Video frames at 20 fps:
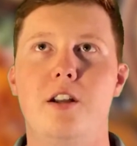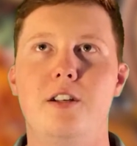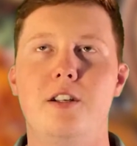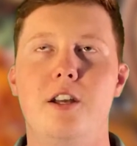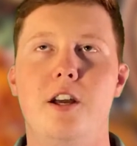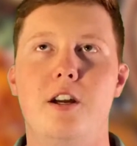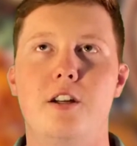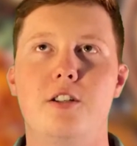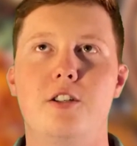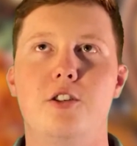
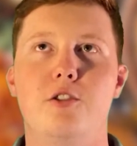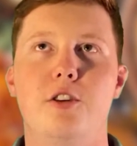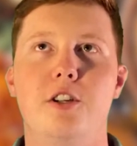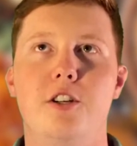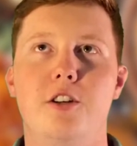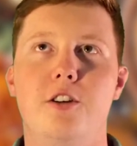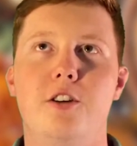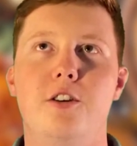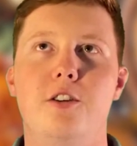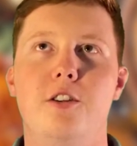God's green
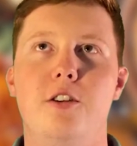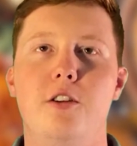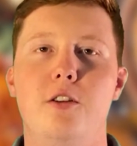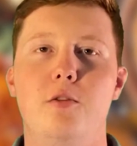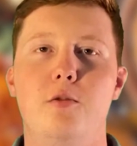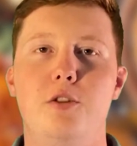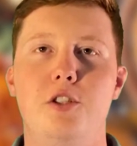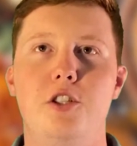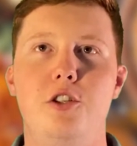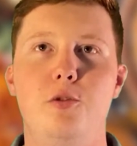earth
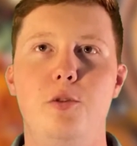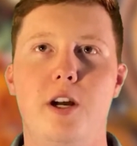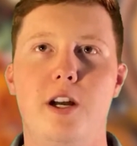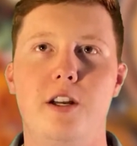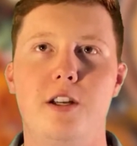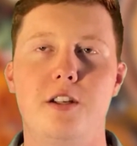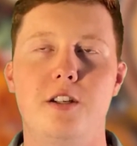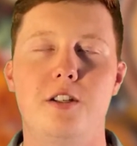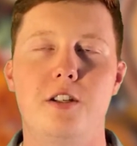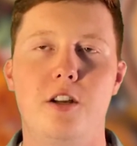would you
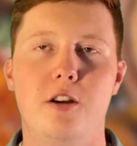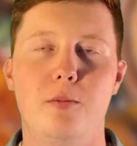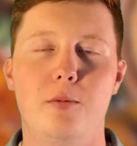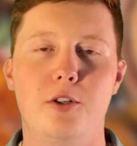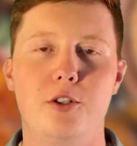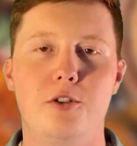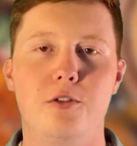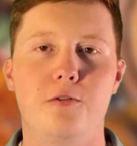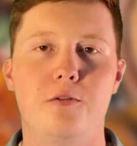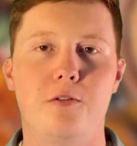ask a
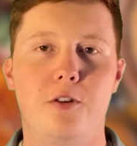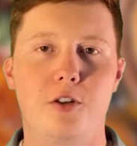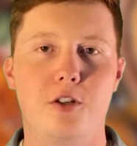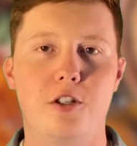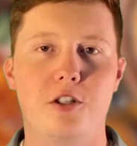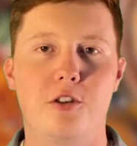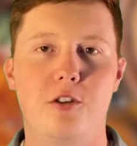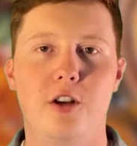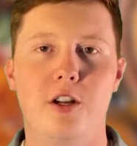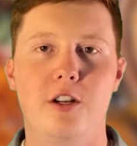bunch of first
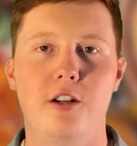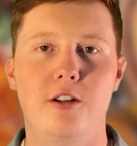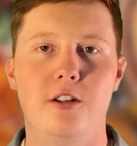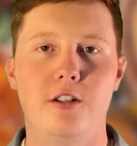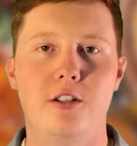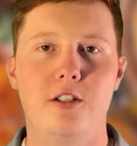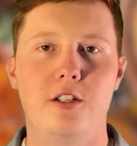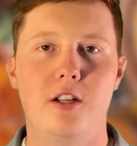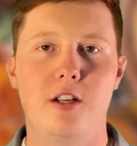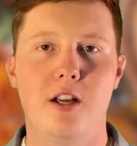
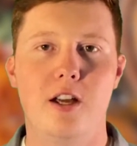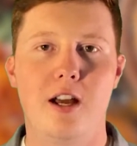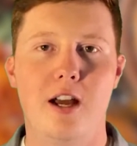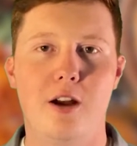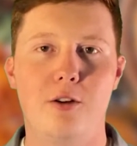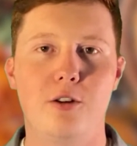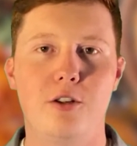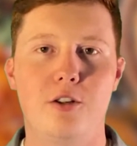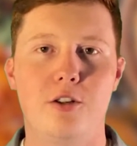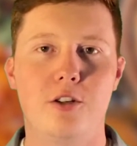graders how
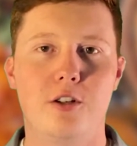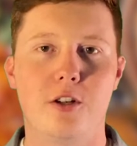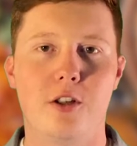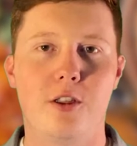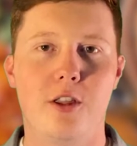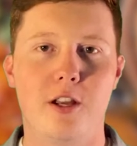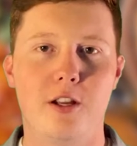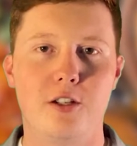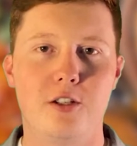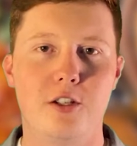to cook a
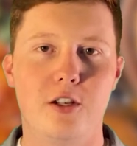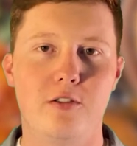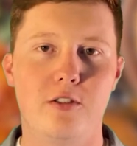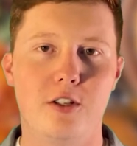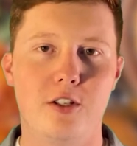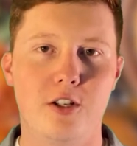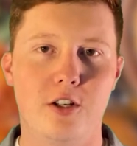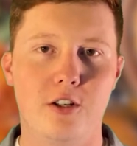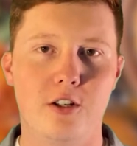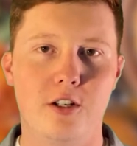Thanksgiving
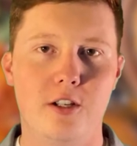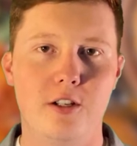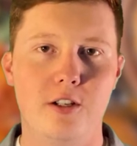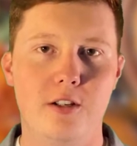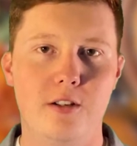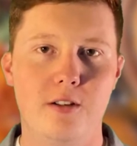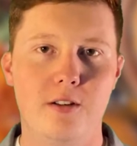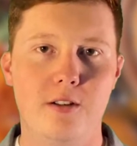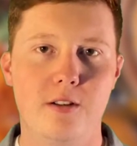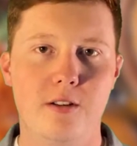turkey?
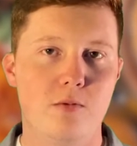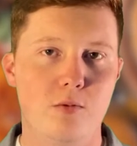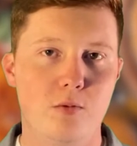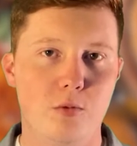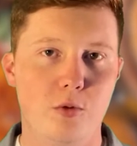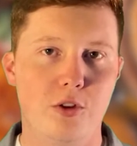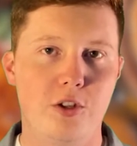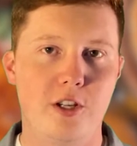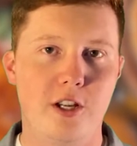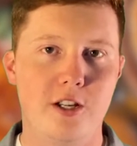
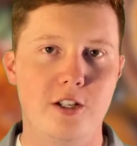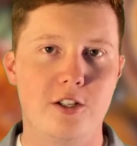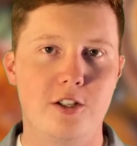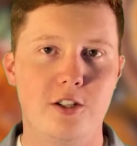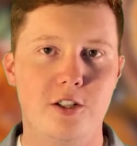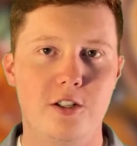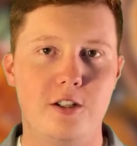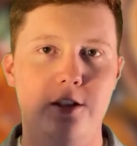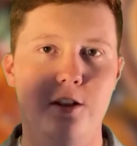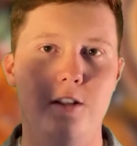Well, the
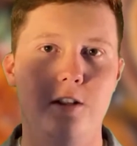answer